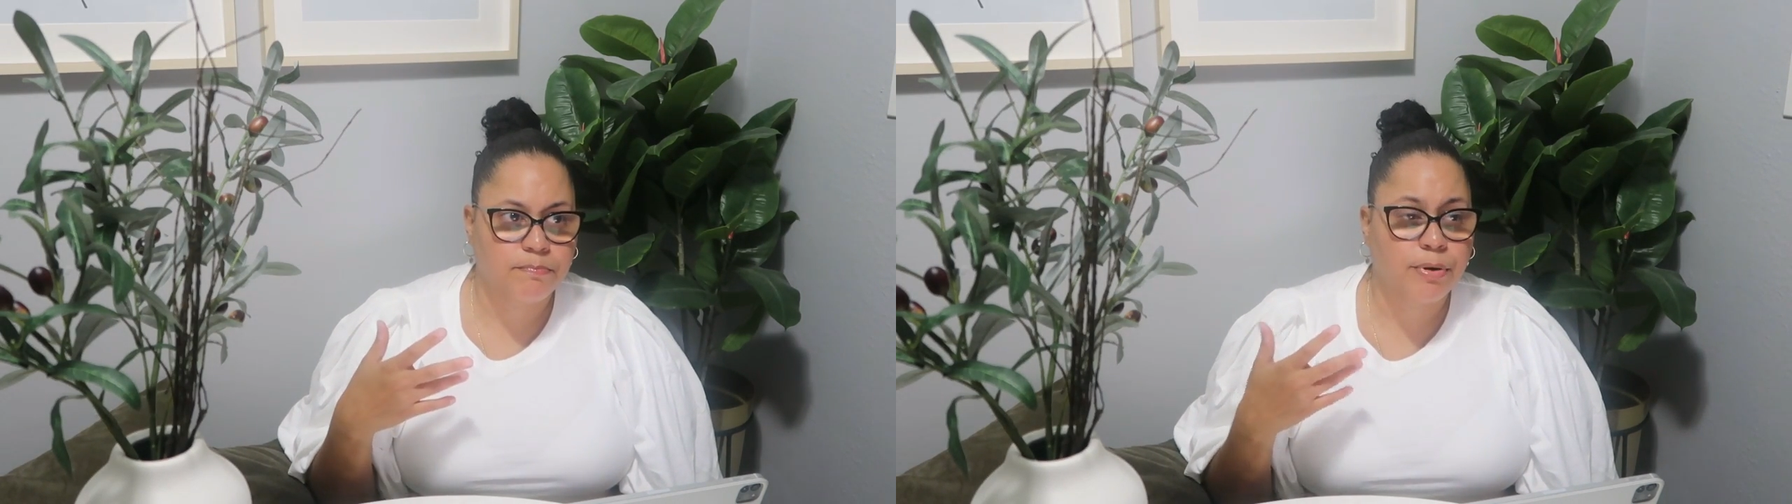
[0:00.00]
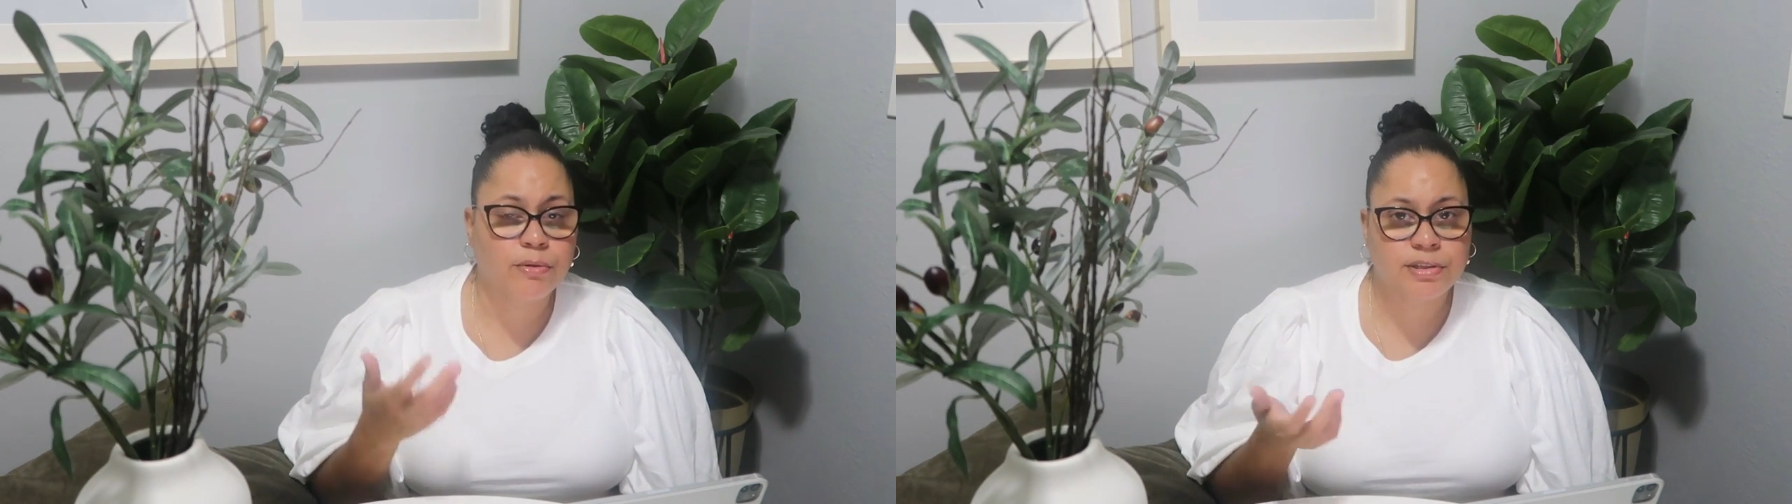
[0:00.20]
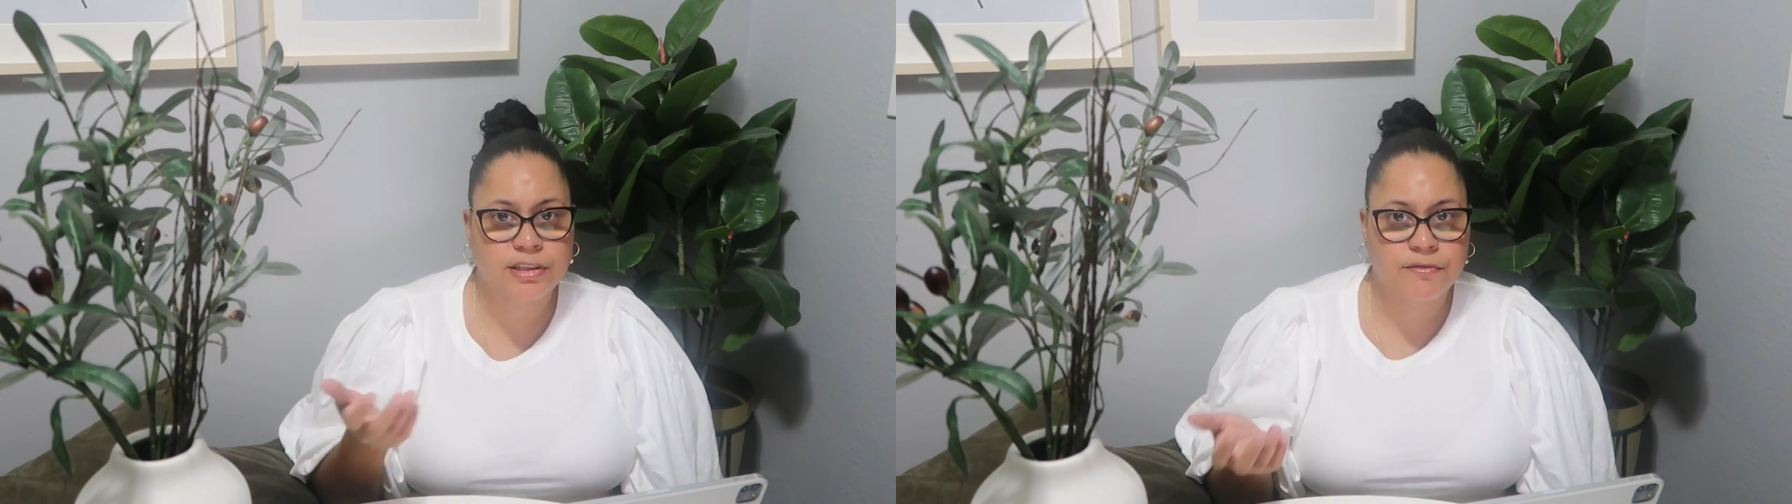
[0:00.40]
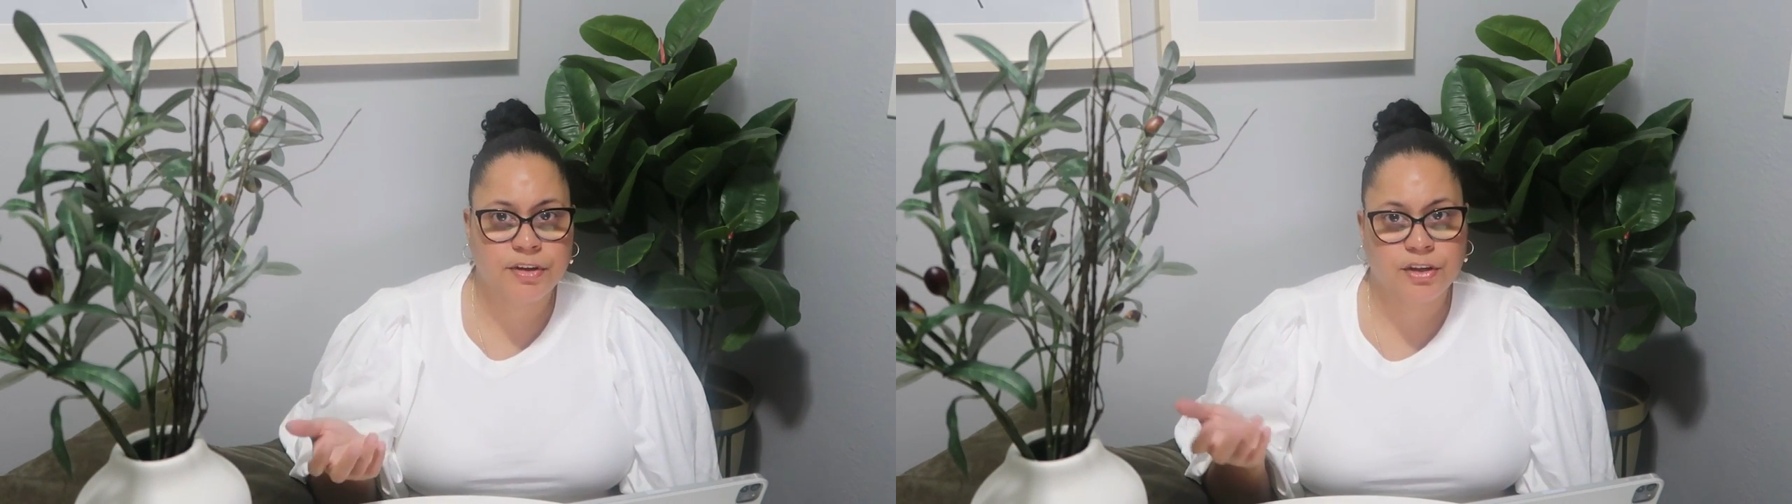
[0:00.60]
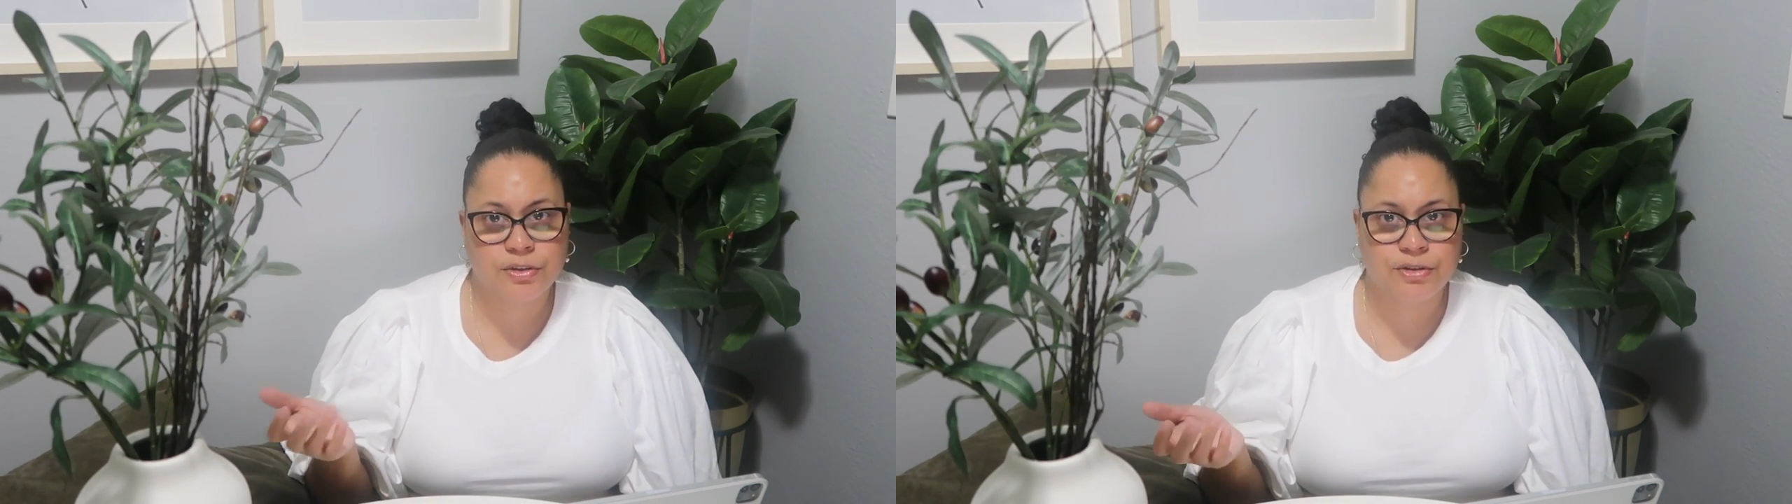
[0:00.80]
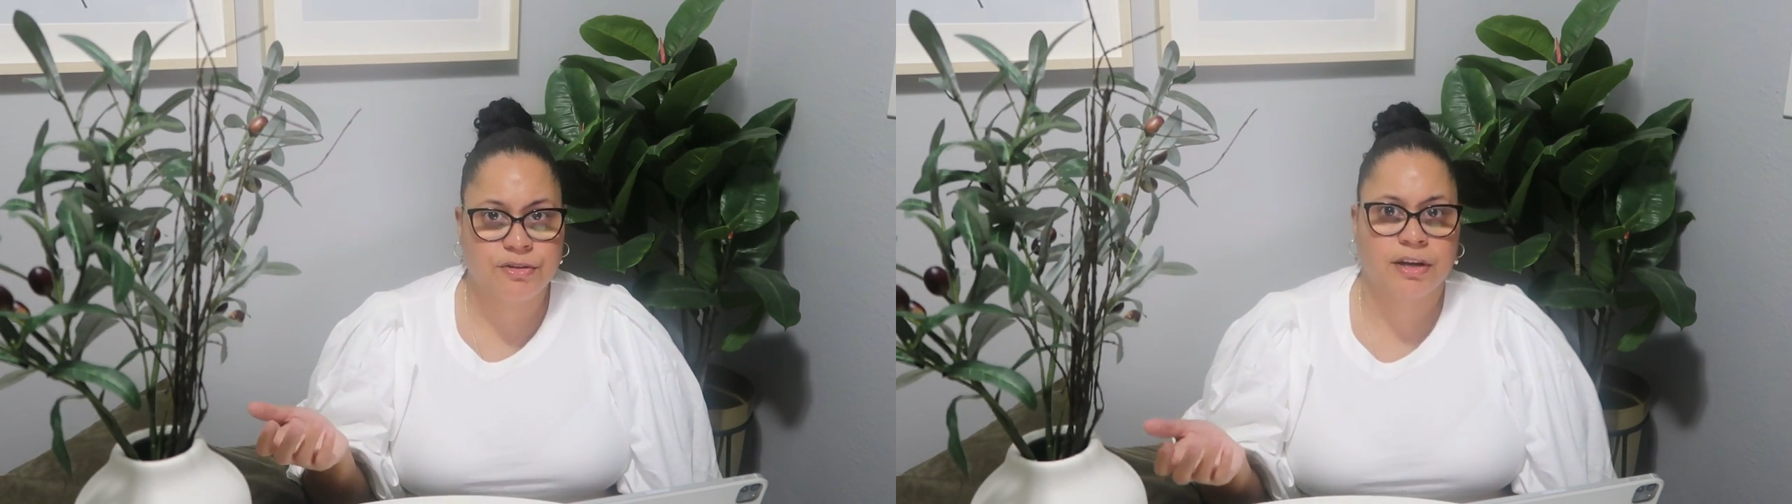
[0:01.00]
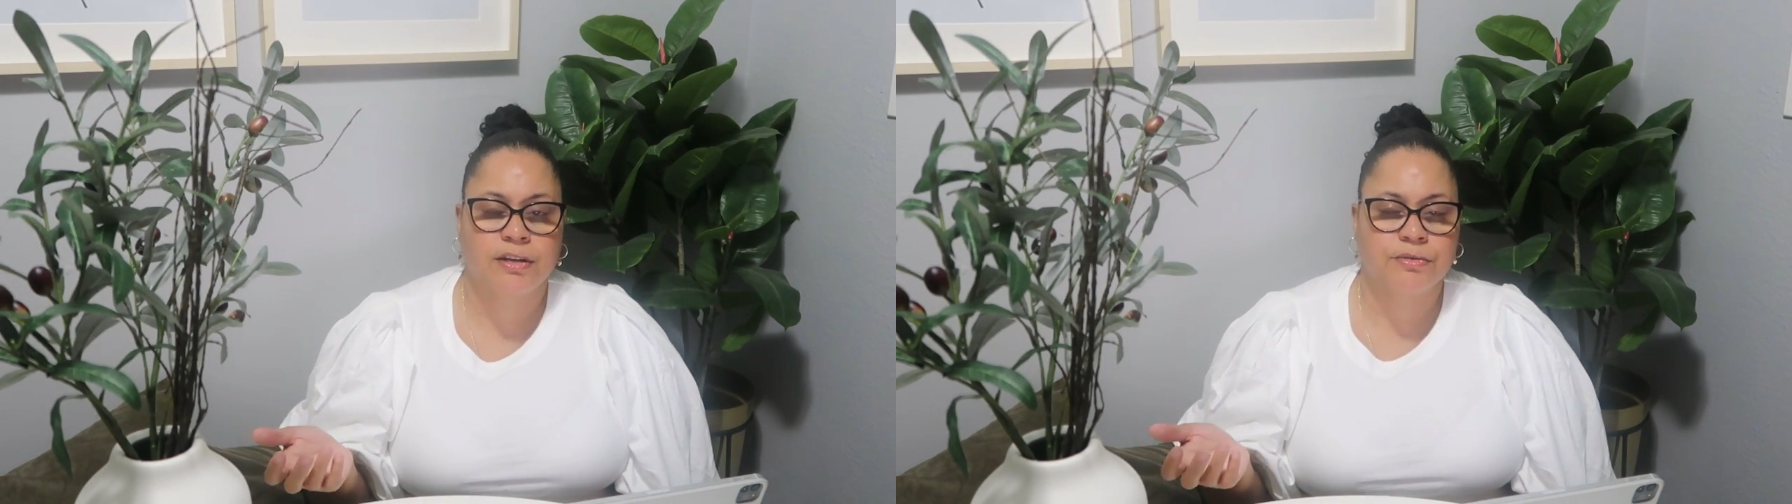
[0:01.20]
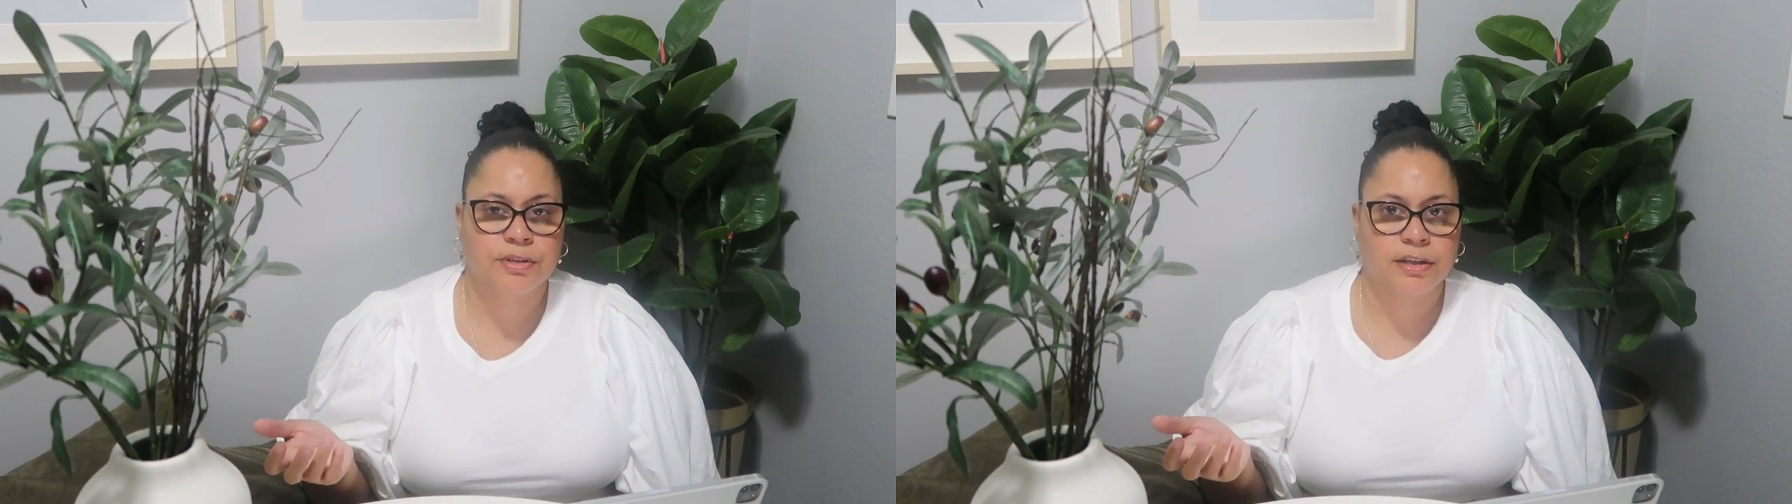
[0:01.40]
post a video to that
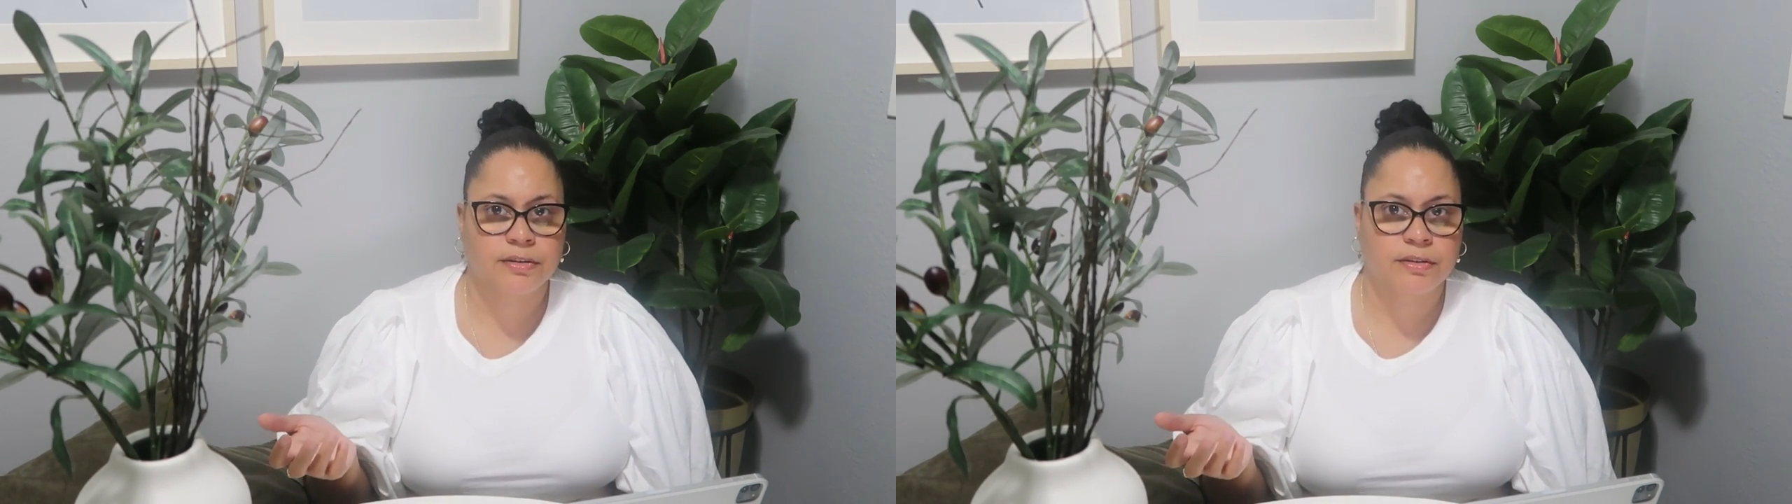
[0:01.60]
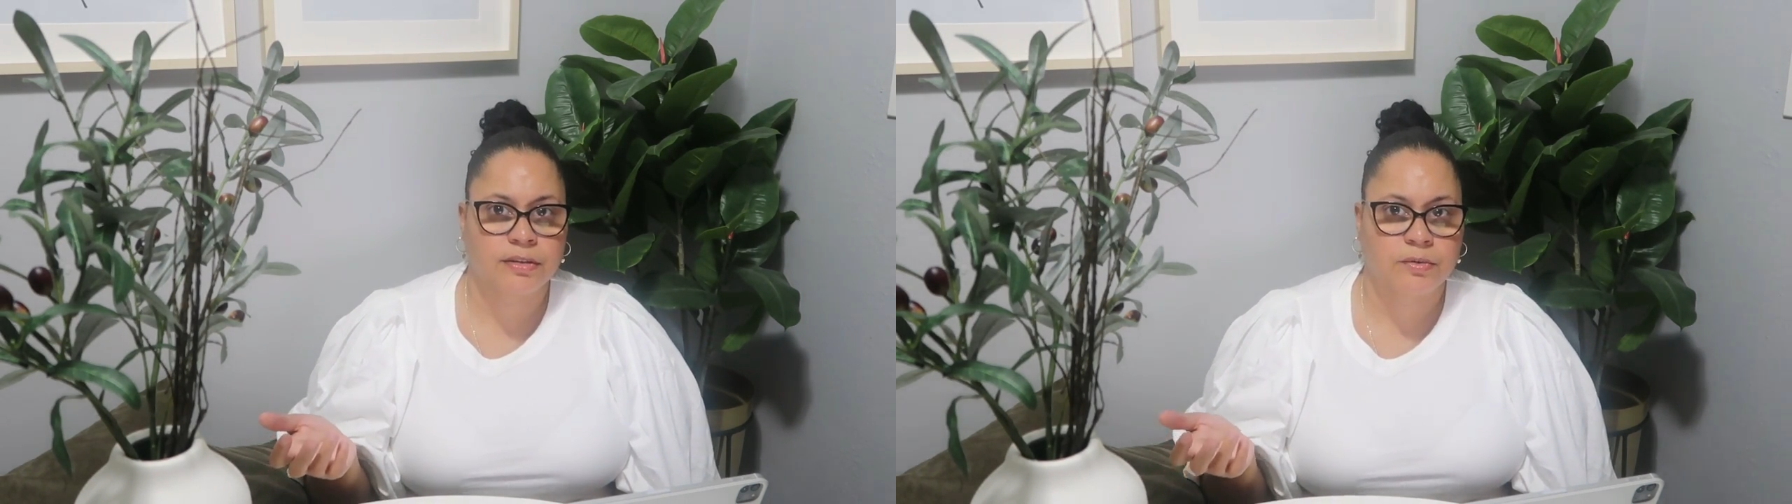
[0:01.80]
newsletter